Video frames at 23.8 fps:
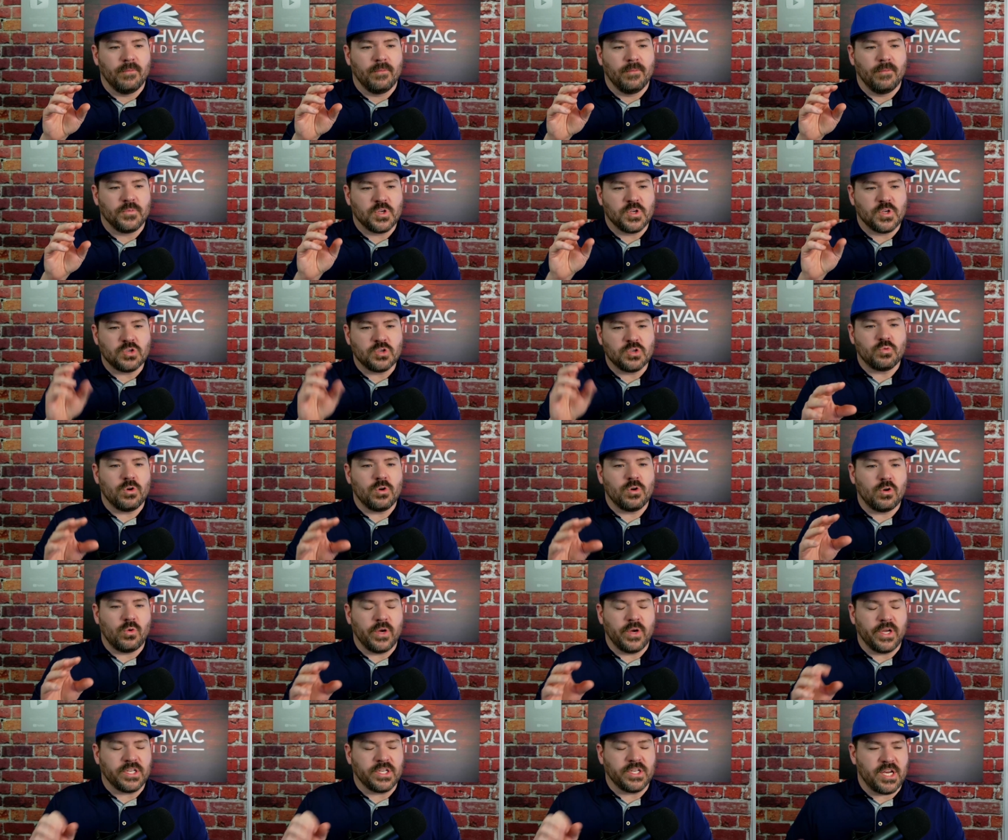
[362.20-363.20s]
just real
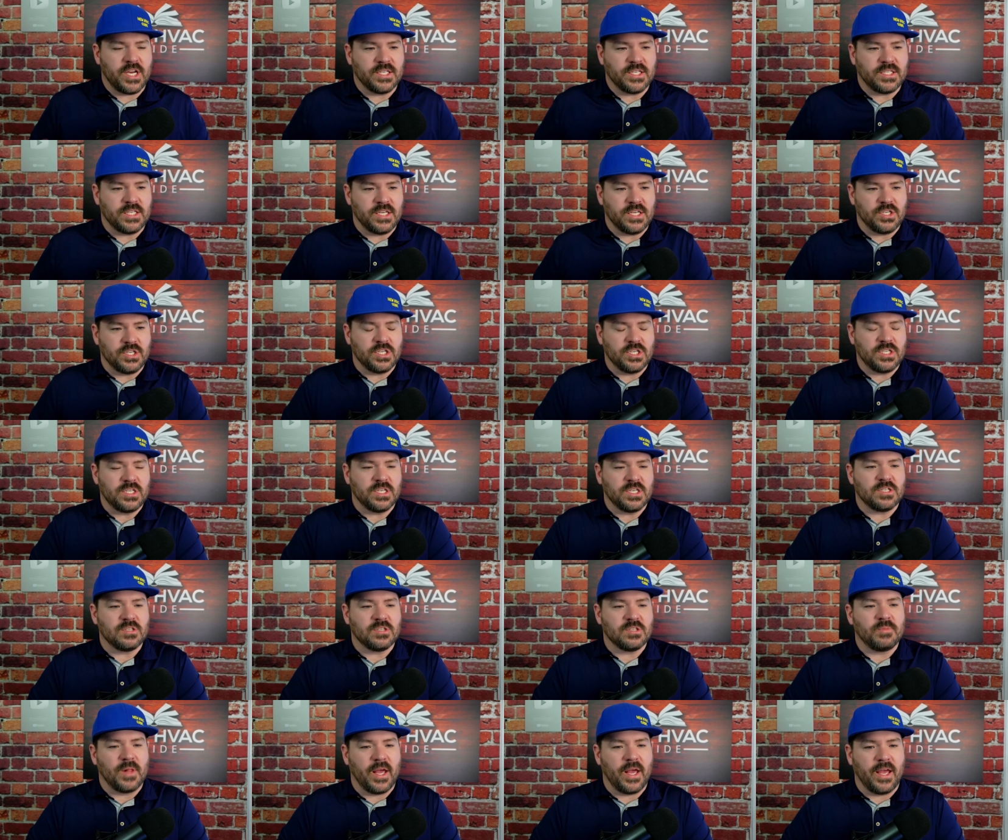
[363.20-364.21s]
quick, JC, just
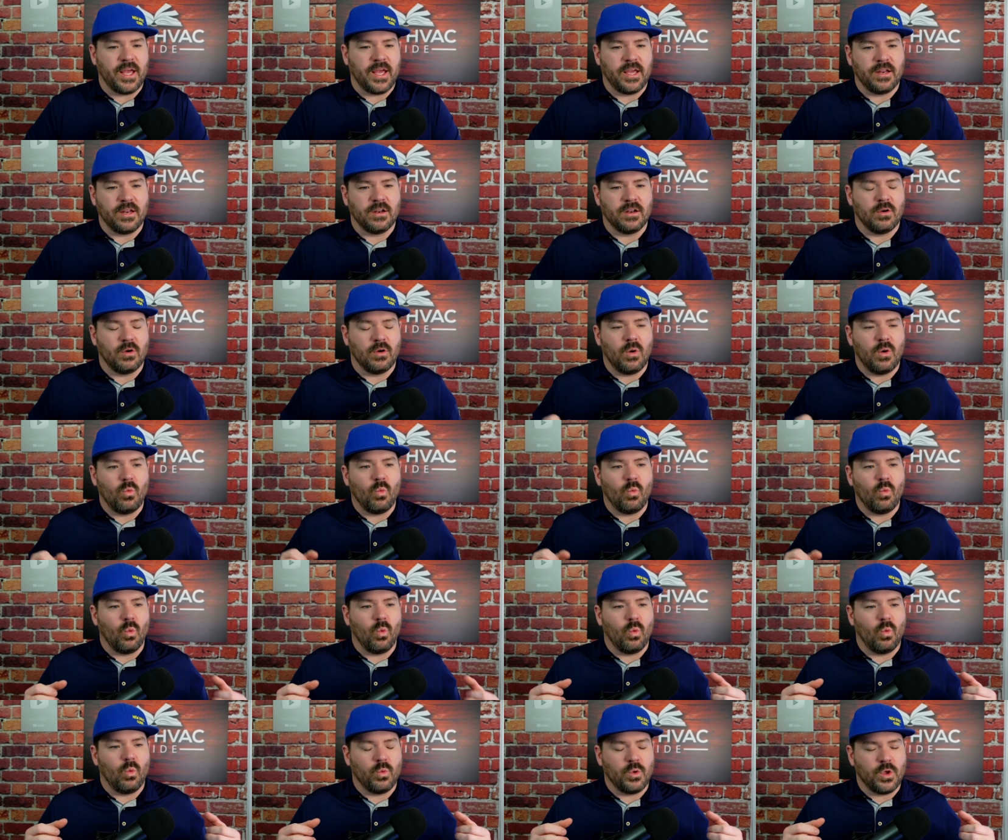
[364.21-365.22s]
explain,
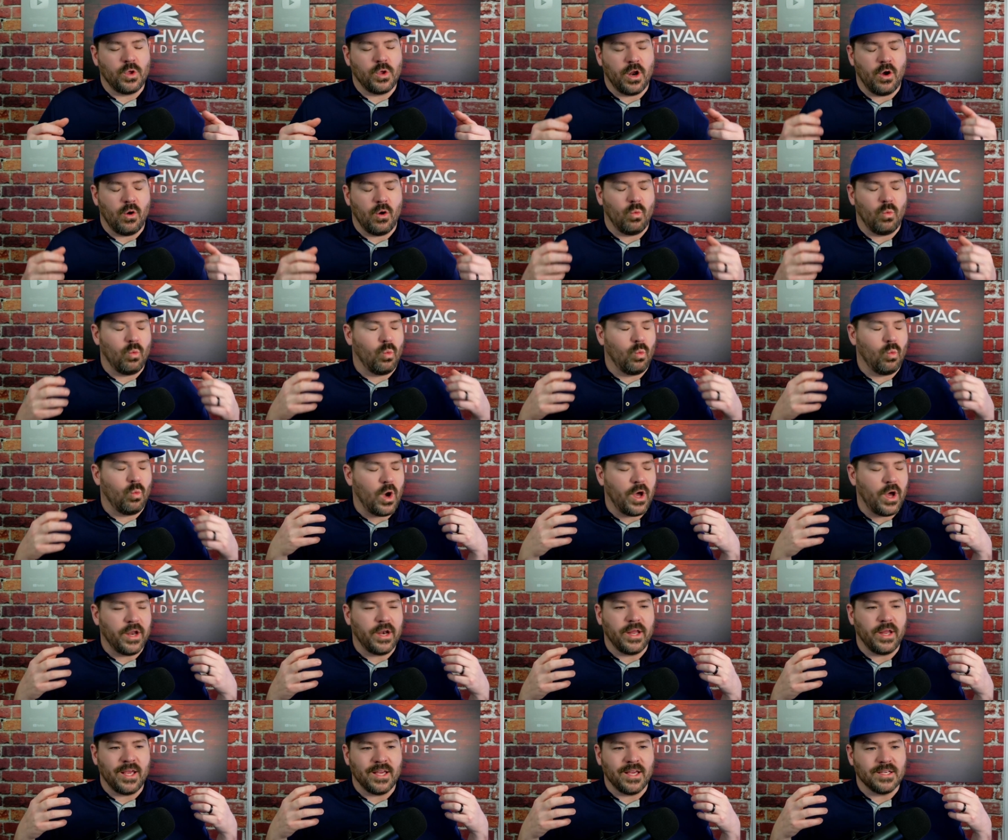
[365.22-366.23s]
you know,
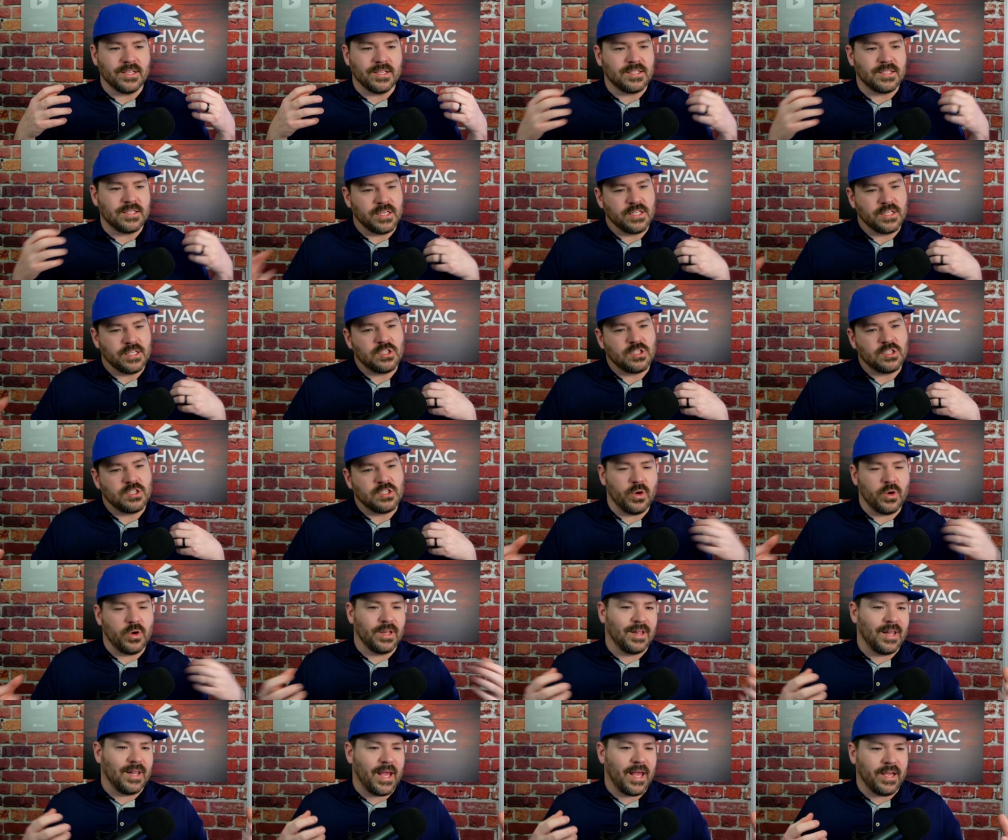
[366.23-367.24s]
what is sensible
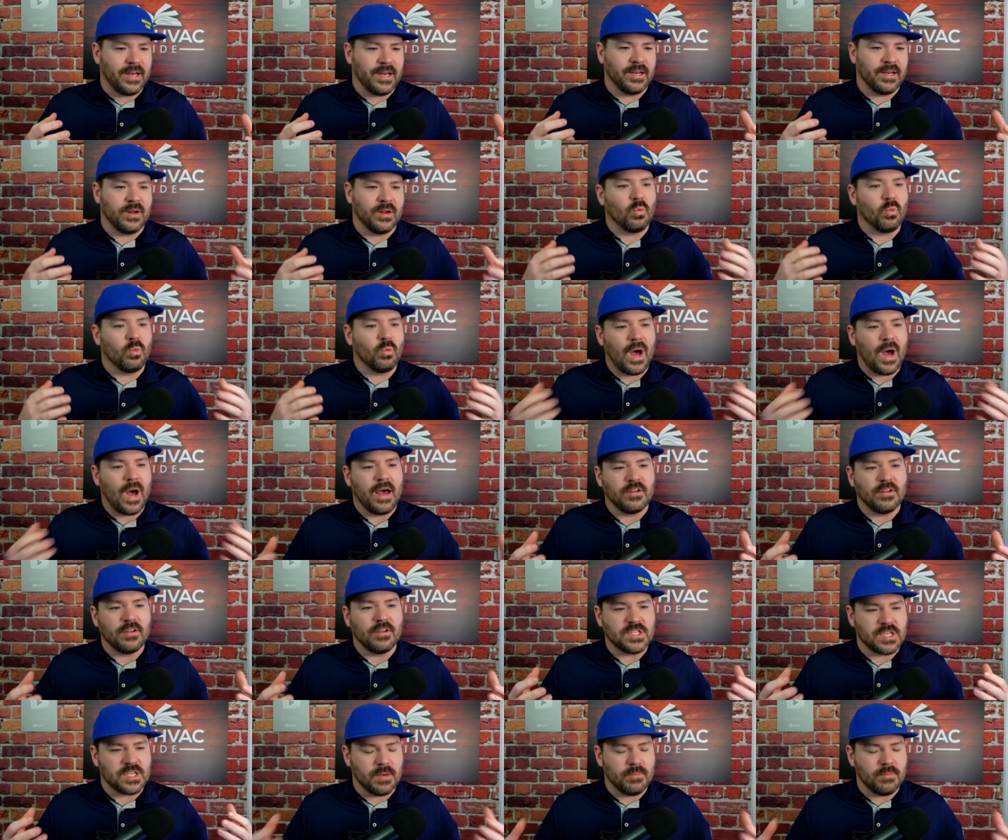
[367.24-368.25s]
and latent and why
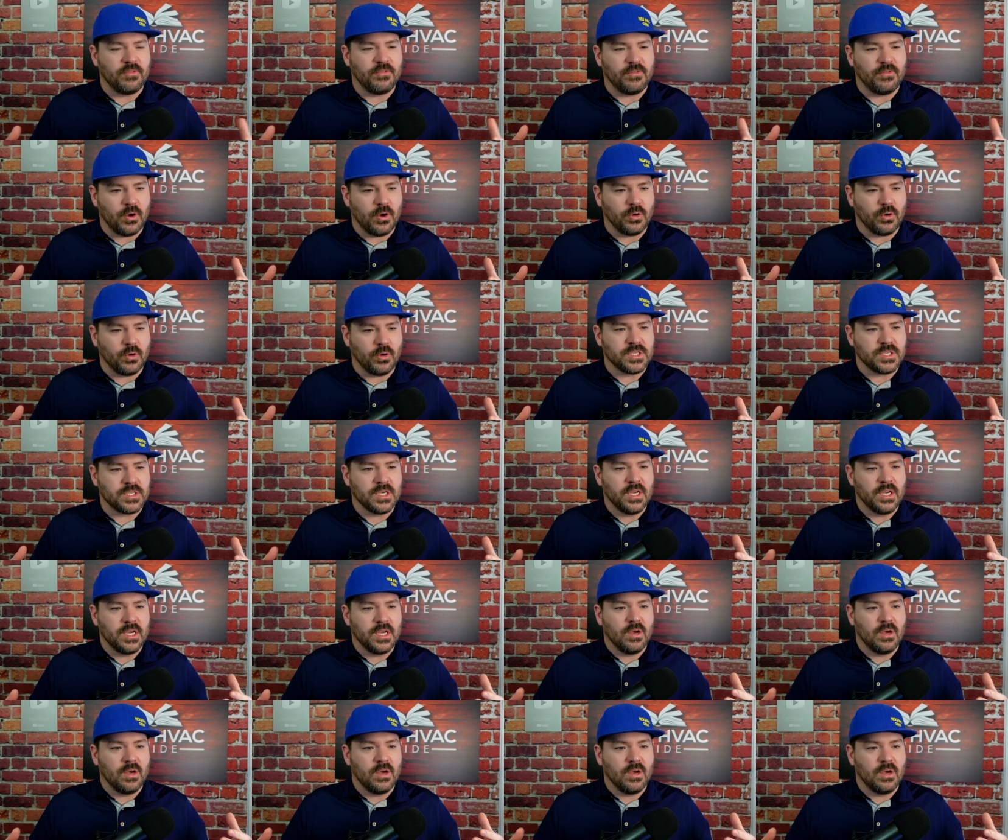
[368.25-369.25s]
some folks,
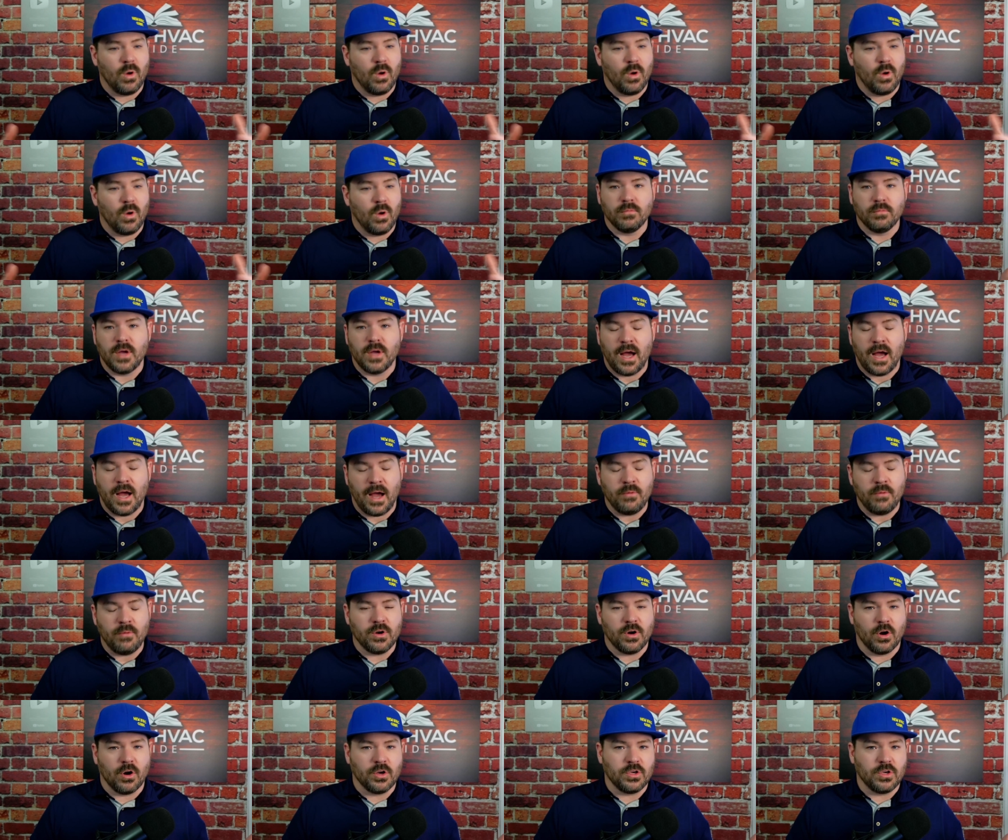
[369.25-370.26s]
well, I
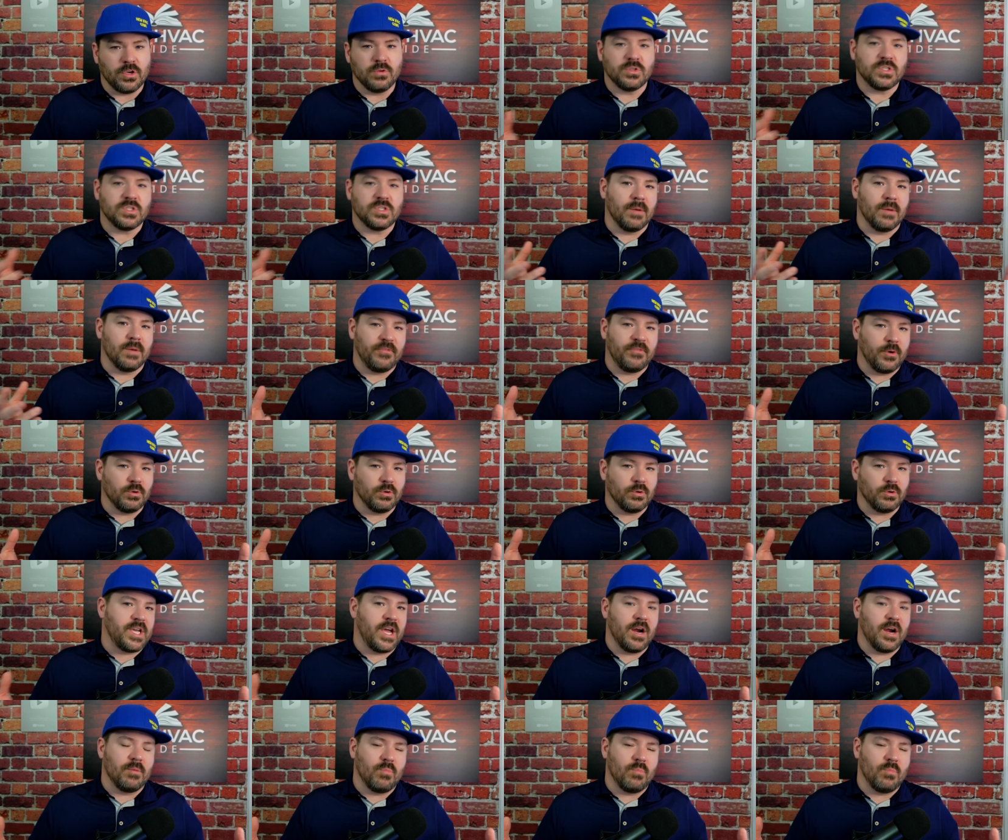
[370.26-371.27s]
would argue some folks
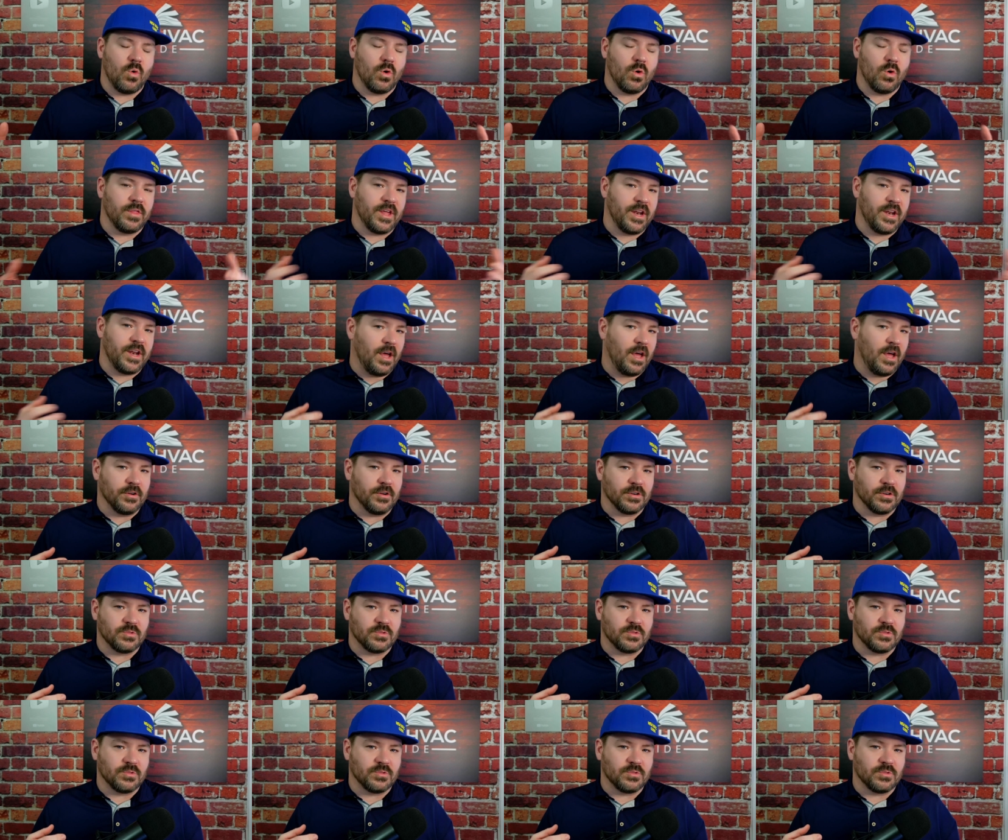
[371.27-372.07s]
care more than others,